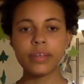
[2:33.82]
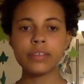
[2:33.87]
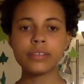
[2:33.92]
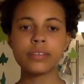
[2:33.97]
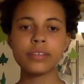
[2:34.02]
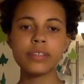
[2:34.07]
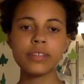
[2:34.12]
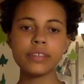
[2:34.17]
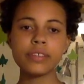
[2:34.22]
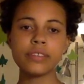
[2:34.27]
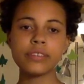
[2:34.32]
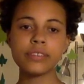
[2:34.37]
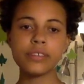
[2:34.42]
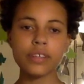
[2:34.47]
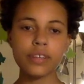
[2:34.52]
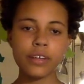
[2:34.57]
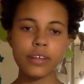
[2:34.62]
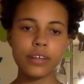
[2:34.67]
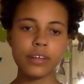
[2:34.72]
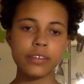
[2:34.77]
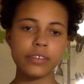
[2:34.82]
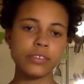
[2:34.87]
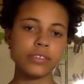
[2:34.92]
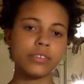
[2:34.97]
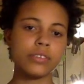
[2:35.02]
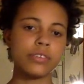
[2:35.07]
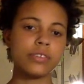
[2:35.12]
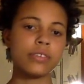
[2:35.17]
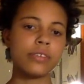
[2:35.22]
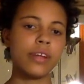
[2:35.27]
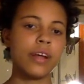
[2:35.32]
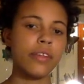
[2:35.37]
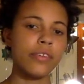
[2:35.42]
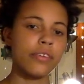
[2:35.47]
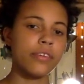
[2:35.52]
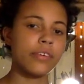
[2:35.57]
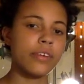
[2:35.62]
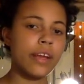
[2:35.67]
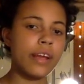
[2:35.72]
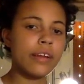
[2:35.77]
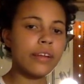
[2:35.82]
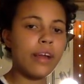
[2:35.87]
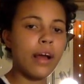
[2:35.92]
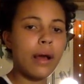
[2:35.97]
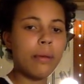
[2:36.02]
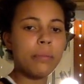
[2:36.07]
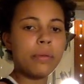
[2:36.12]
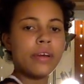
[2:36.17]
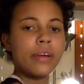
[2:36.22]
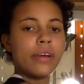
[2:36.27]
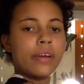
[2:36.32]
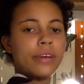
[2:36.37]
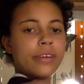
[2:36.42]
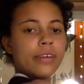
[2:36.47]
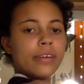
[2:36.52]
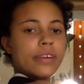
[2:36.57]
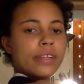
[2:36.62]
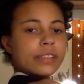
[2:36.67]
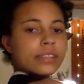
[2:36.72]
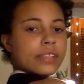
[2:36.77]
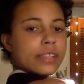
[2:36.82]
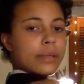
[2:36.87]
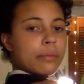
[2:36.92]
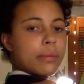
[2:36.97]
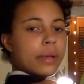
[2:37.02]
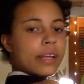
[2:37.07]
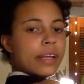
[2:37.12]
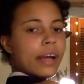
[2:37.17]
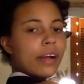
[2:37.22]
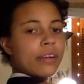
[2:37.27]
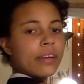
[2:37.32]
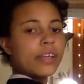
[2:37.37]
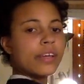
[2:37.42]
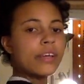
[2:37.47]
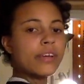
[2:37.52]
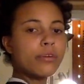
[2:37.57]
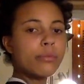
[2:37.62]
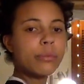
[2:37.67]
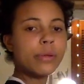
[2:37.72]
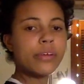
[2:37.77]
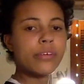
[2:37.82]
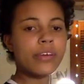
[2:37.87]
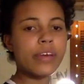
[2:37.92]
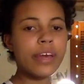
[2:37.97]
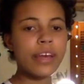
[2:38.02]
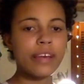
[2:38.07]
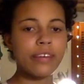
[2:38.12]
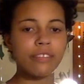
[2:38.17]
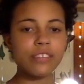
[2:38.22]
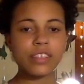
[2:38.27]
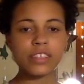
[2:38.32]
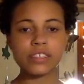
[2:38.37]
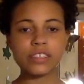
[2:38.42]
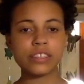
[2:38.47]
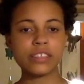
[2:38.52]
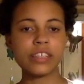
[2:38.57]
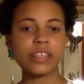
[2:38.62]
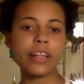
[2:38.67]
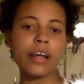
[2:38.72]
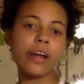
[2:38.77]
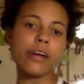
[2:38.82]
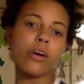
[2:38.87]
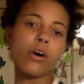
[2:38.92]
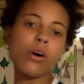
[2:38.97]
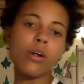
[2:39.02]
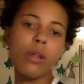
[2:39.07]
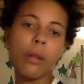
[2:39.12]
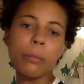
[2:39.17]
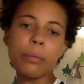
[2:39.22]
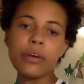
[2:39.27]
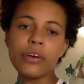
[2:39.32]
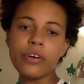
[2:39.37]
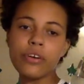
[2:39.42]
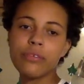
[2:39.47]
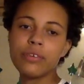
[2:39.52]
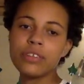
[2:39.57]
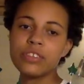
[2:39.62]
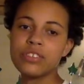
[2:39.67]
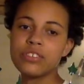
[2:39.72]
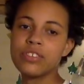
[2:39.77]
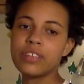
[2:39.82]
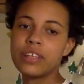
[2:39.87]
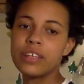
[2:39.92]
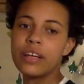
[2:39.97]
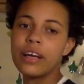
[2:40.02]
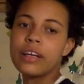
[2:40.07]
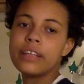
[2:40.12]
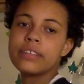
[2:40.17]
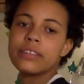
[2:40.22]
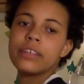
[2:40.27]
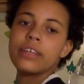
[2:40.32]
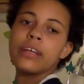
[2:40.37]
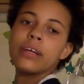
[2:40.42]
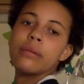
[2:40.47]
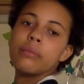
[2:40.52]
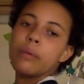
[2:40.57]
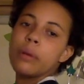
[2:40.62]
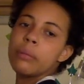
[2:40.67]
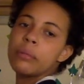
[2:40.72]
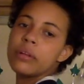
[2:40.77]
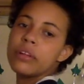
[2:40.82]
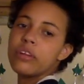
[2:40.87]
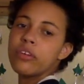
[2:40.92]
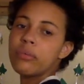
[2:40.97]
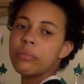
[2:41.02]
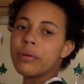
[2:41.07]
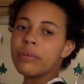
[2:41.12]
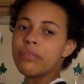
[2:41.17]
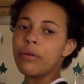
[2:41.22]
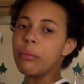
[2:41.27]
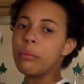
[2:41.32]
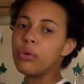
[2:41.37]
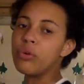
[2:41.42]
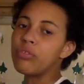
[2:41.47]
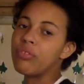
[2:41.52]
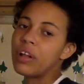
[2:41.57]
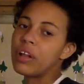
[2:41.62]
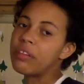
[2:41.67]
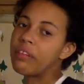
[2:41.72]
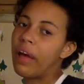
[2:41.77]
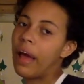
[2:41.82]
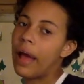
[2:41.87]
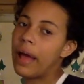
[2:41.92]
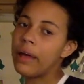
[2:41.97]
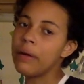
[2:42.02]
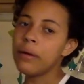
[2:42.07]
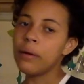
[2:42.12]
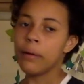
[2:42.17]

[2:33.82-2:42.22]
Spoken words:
So this is the other tank top. You can see it a bit down here, but you can't really see it at all up here, which is really nice. Maybe a little bit if I move like that.